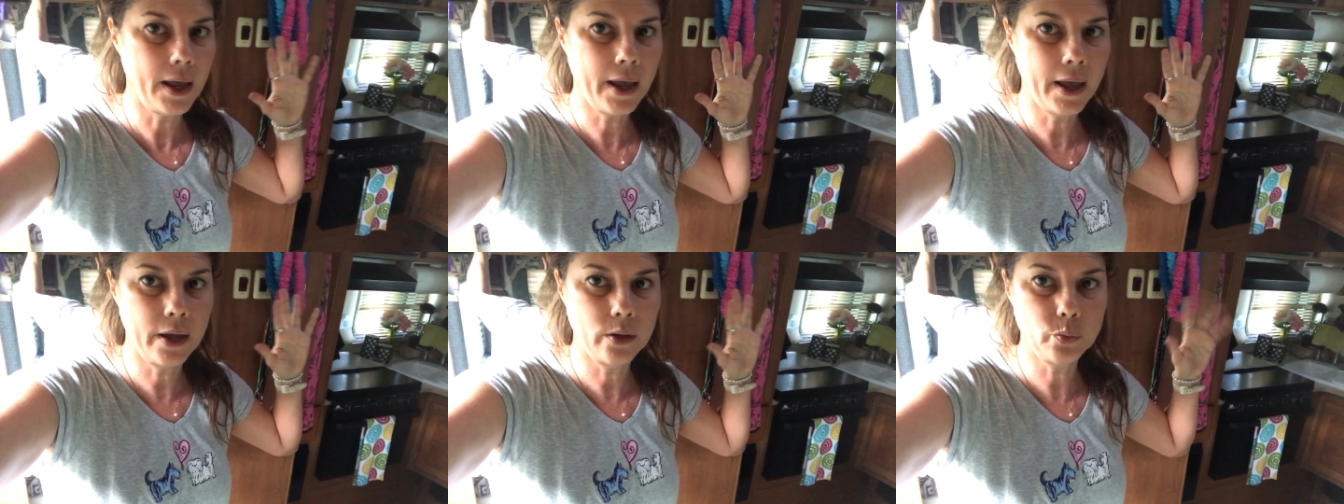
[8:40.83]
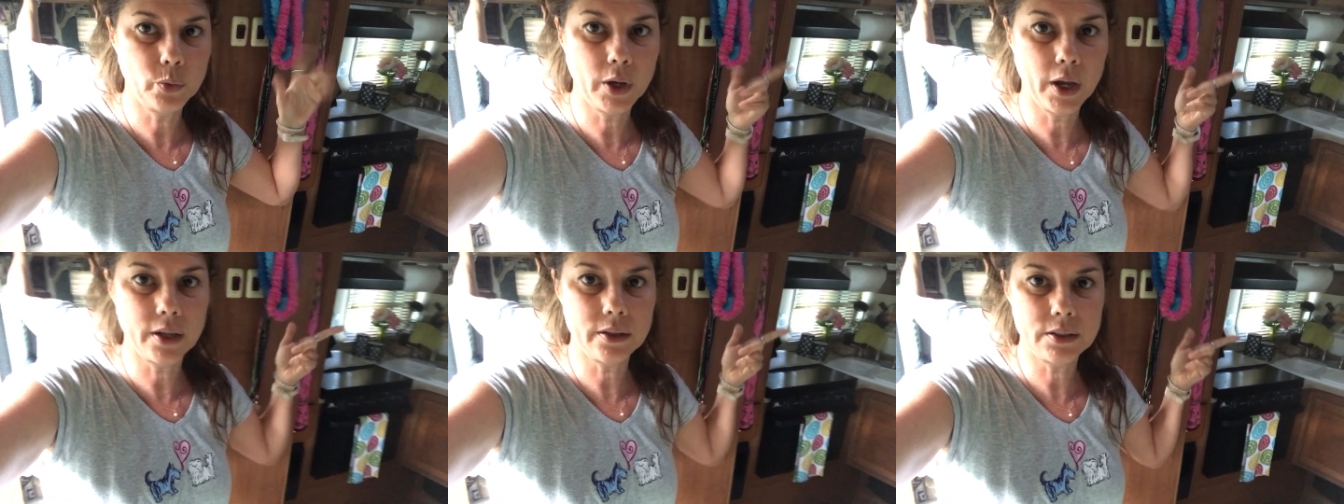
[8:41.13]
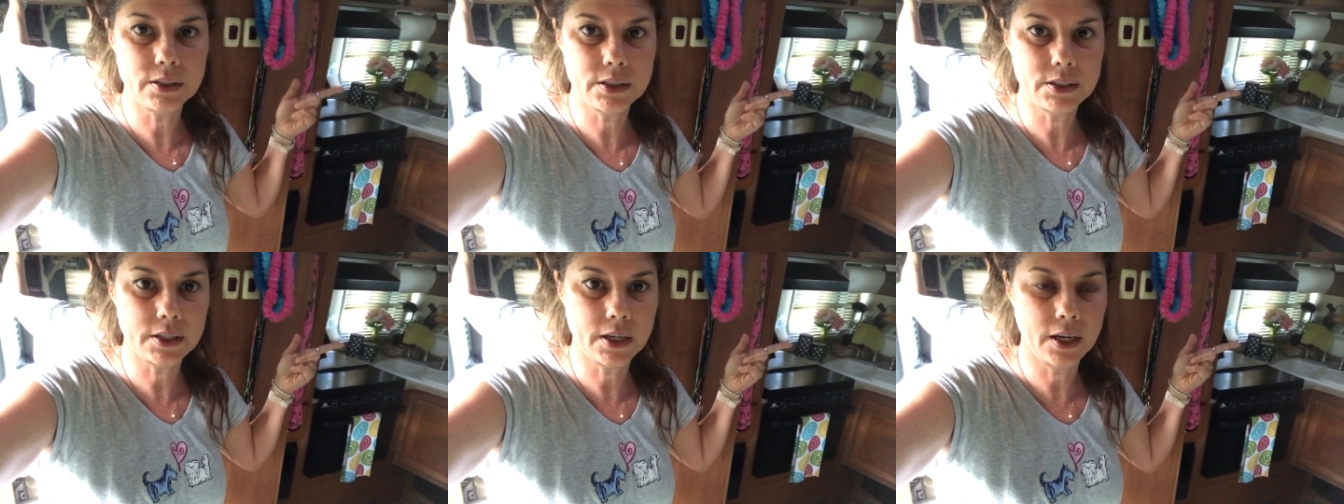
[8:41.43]
and we had
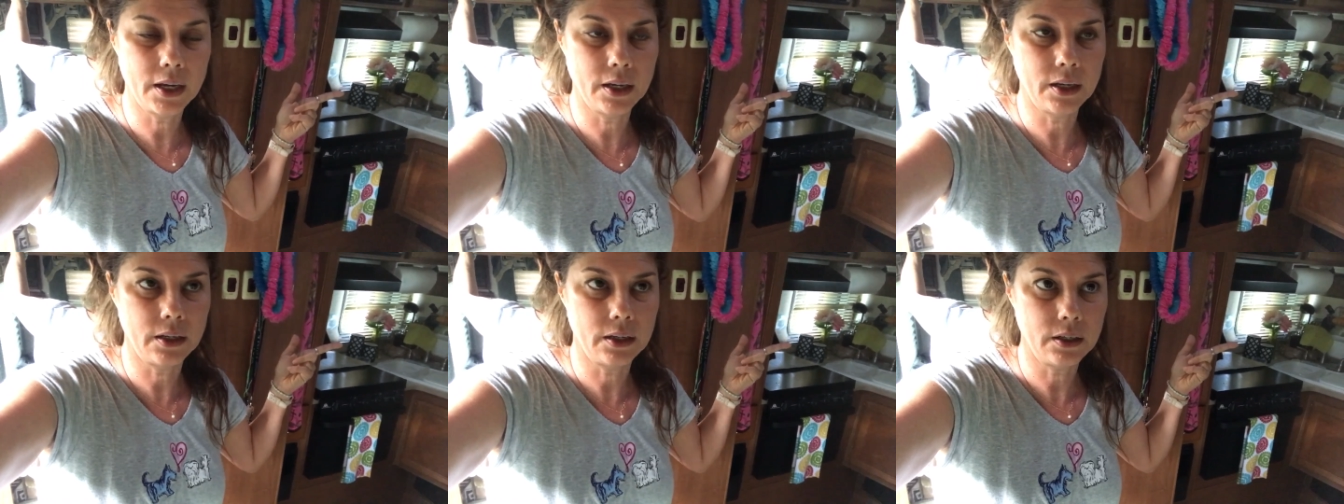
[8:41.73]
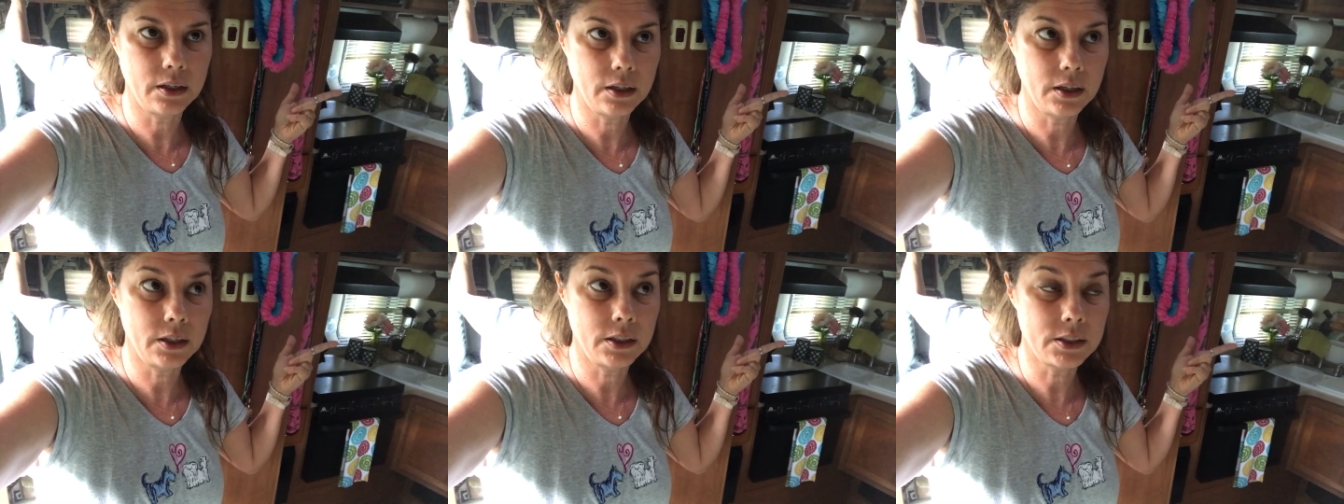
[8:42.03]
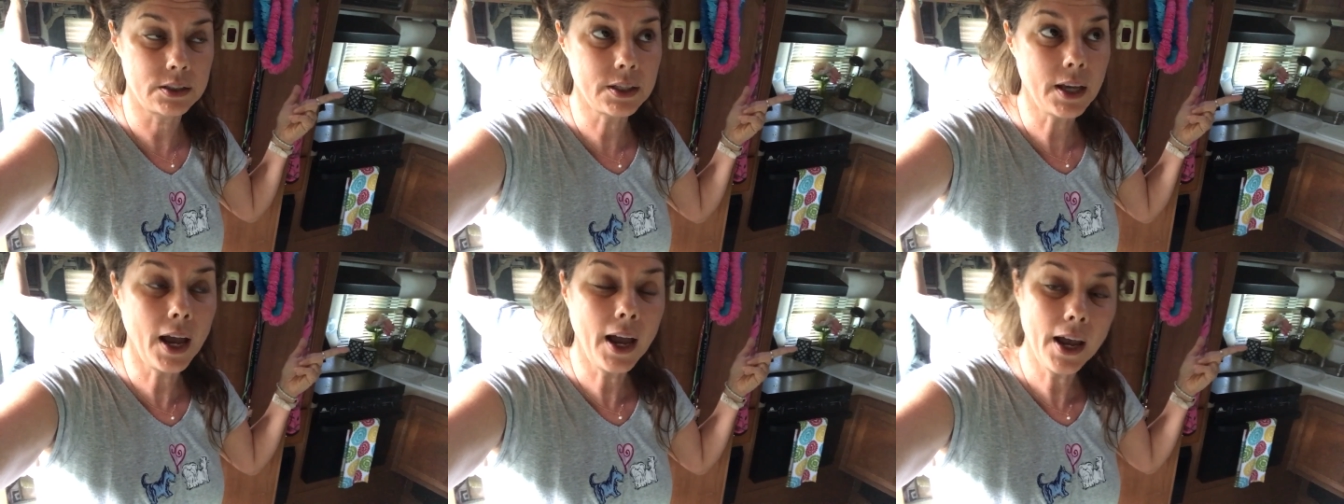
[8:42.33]
to stay
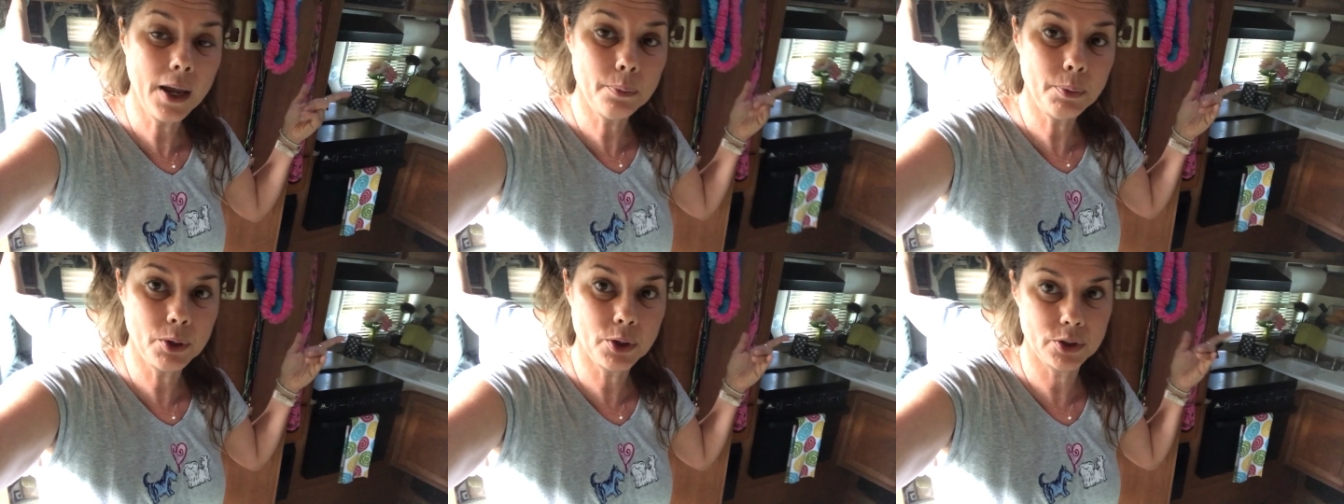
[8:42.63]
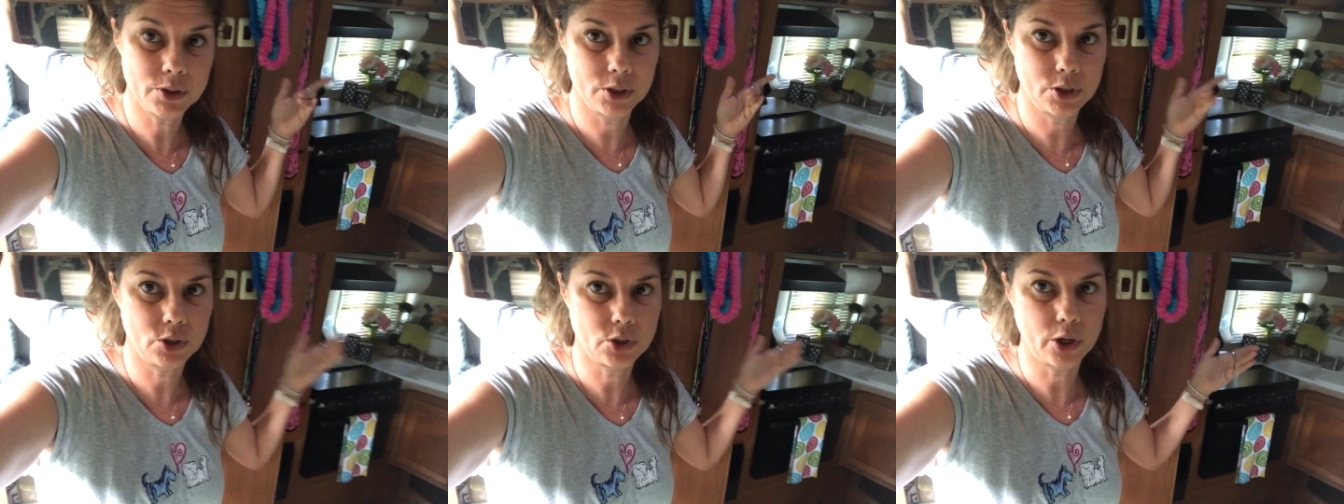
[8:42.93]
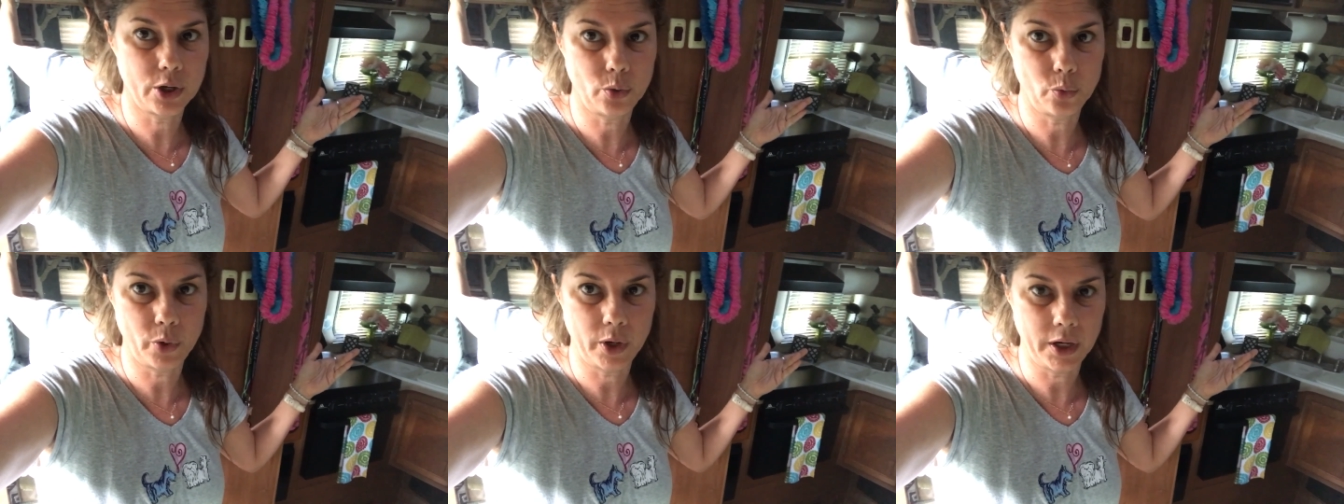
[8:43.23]
inside because it
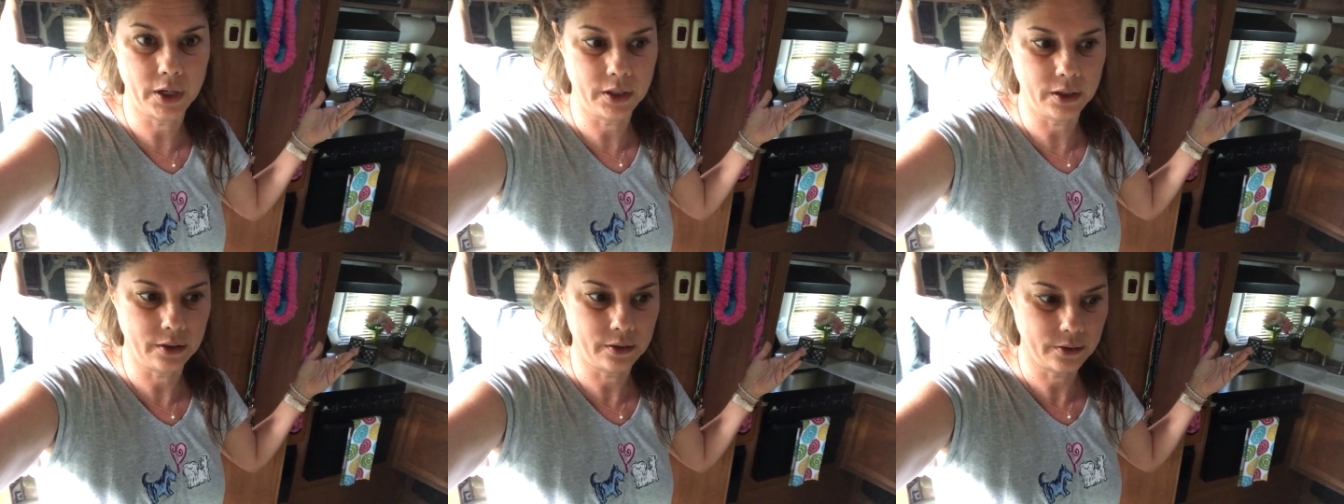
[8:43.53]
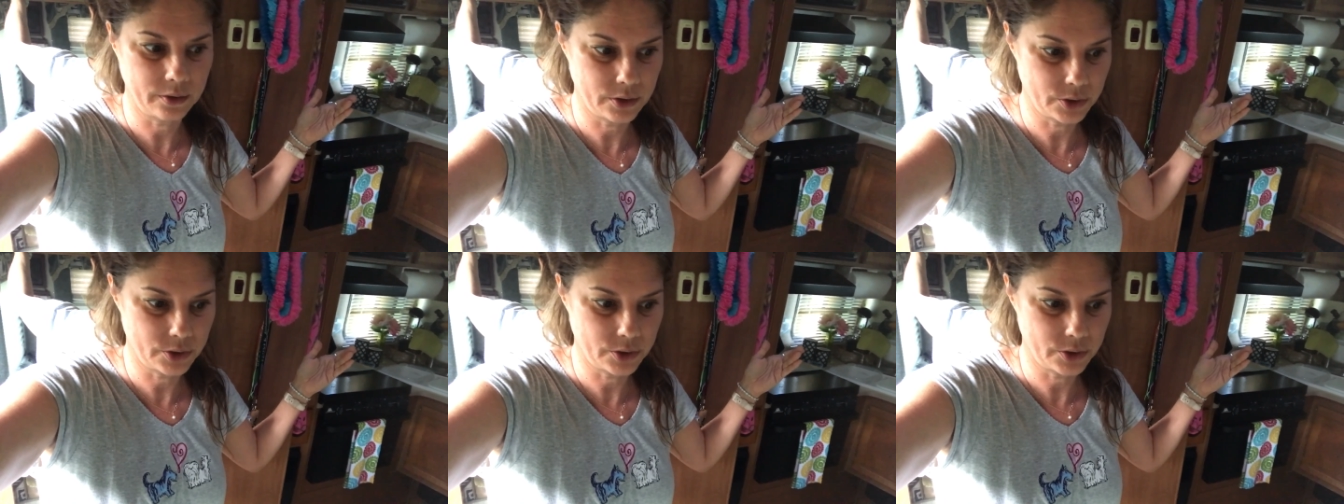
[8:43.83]
started raining.